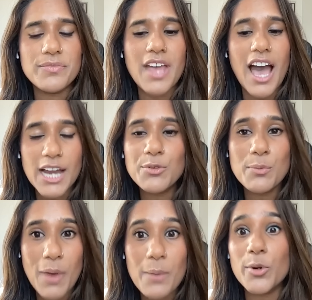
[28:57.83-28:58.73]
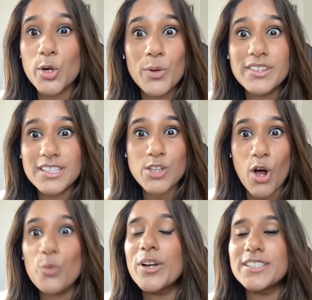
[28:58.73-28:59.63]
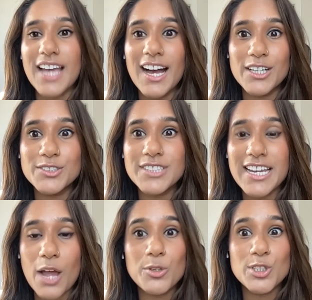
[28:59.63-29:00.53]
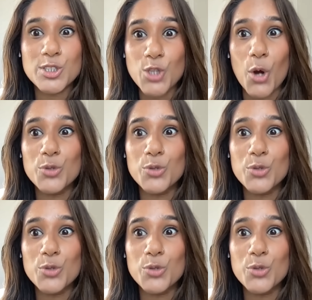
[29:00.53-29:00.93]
I remember when this all went down and I was so